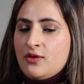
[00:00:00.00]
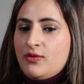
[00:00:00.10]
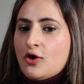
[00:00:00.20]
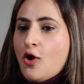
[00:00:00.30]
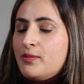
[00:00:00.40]

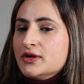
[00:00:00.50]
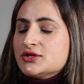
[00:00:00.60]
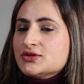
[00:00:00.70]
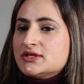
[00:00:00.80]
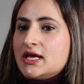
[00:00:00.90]
We're open
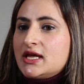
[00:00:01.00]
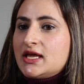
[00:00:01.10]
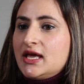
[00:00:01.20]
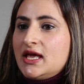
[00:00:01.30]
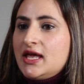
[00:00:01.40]
to
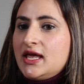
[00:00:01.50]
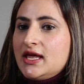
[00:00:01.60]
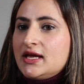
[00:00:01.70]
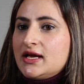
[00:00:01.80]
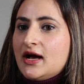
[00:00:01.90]

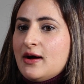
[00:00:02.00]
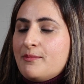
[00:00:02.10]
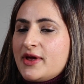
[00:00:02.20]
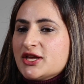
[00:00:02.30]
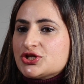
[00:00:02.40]
taking
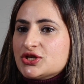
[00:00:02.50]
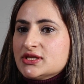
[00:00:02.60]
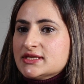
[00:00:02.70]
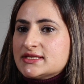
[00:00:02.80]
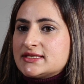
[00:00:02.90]

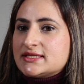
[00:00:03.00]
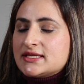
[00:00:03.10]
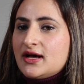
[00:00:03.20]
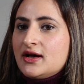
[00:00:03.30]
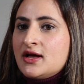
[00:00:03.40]
patients
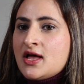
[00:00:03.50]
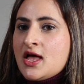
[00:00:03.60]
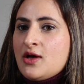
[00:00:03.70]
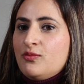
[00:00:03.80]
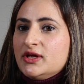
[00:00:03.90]

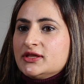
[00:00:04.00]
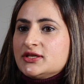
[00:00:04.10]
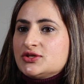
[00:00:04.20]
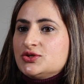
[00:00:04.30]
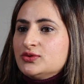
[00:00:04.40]
with
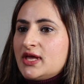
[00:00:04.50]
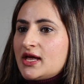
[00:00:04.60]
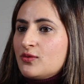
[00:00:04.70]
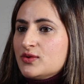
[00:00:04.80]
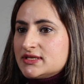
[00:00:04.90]

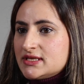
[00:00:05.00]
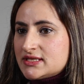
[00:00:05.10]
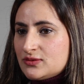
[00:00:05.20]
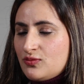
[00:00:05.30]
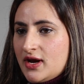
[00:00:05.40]
toothache
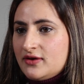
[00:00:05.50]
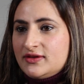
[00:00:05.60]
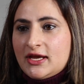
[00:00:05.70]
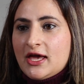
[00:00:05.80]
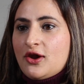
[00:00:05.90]
visits where
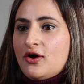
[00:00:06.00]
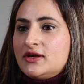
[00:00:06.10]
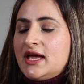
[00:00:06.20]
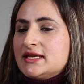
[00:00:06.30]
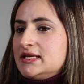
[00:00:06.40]
they
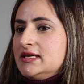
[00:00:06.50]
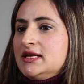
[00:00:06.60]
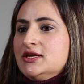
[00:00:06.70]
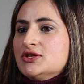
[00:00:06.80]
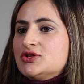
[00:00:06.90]
cannot get
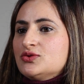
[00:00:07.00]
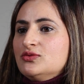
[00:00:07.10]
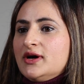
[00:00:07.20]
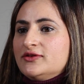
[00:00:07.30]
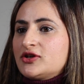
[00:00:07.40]

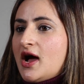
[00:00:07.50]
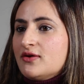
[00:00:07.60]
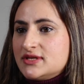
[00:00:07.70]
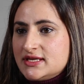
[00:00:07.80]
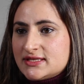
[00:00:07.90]
into other
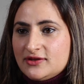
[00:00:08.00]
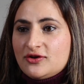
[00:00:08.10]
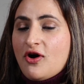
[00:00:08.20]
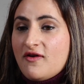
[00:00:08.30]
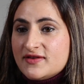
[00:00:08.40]
counties,
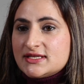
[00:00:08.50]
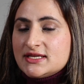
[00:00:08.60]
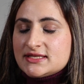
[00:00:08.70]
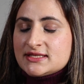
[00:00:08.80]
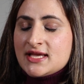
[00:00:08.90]
other
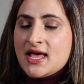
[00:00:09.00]
offices.